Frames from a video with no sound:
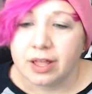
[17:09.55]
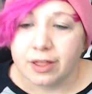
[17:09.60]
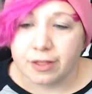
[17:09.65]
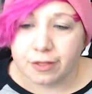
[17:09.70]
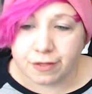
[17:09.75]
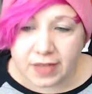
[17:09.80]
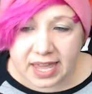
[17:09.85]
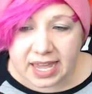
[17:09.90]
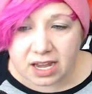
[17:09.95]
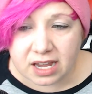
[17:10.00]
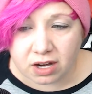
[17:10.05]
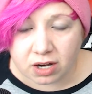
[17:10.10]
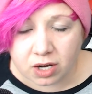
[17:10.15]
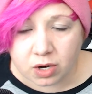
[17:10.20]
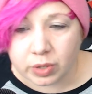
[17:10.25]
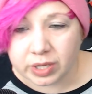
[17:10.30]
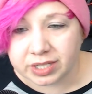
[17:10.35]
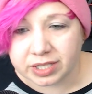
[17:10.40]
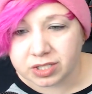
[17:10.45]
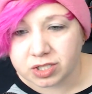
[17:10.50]
They are
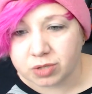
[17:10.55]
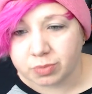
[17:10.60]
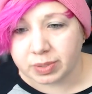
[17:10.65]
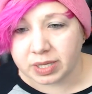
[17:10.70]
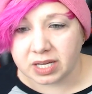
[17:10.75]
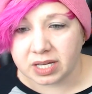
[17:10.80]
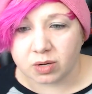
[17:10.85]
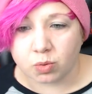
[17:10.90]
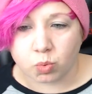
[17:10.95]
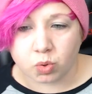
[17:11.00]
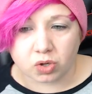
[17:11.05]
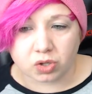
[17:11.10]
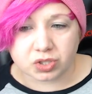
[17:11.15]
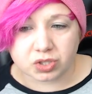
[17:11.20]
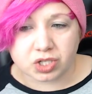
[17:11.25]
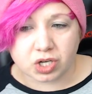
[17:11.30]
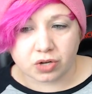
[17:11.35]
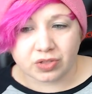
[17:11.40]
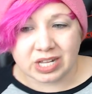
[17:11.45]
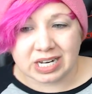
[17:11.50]
going to be,
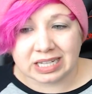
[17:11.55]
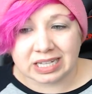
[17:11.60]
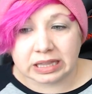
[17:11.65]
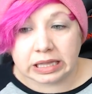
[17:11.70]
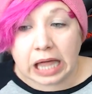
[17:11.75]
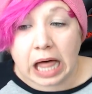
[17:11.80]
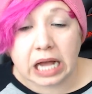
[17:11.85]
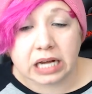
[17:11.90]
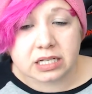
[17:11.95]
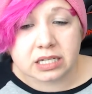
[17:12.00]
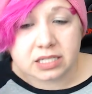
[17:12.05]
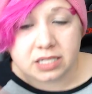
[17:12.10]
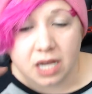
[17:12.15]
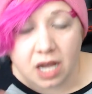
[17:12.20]
worlds are then locked